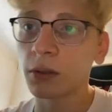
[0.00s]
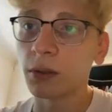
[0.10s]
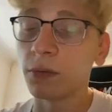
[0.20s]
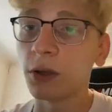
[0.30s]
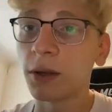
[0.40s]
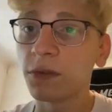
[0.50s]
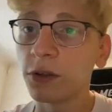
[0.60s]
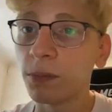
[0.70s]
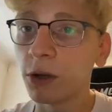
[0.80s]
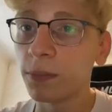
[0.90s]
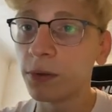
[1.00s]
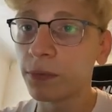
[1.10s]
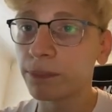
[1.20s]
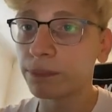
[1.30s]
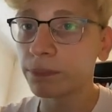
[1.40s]
If you can't find your purpose,
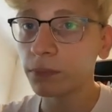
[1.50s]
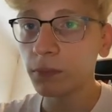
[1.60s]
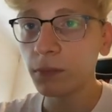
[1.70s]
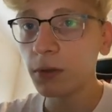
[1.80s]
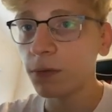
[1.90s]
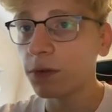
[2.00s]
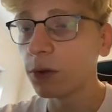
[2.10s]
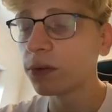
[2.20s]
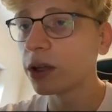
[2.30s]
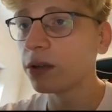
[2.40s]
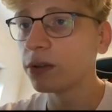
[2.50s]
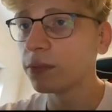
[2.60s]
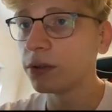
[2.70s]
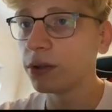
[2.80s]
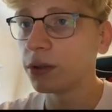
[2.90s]
flow state
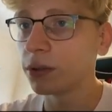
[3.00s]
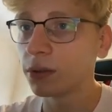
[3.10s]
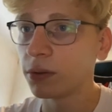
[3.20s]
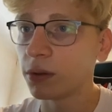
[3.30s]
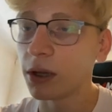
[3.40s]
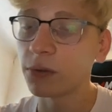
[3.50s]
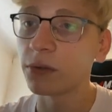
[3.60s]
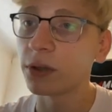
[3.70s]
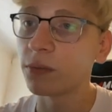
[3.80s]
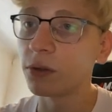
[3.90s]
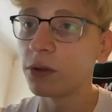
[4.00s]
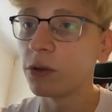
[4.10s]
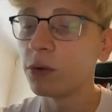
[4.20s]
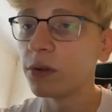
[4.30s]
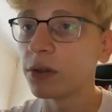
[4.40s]
activity, ask yourself, what did you
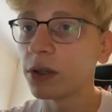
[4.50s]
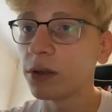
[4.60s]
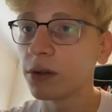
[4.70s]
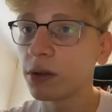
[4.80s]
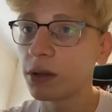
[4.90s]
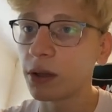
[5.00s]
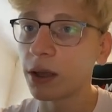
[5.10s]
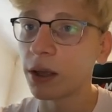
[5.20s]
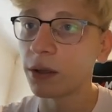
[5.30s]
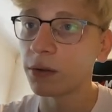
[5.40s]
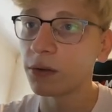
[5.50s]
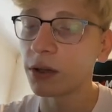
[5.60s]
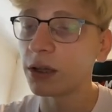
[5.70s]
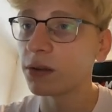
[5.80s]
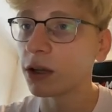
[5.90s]
do as a kid? And
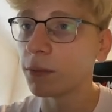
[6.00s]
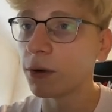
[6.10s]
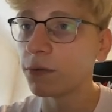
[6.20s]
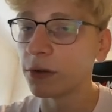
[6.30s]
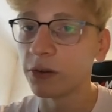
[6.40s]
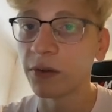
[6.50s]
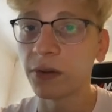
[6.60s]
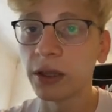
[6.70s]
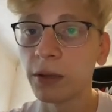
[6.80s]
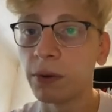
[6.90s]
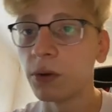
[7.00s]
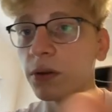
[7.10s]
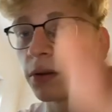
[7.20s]
take time off and just think about it.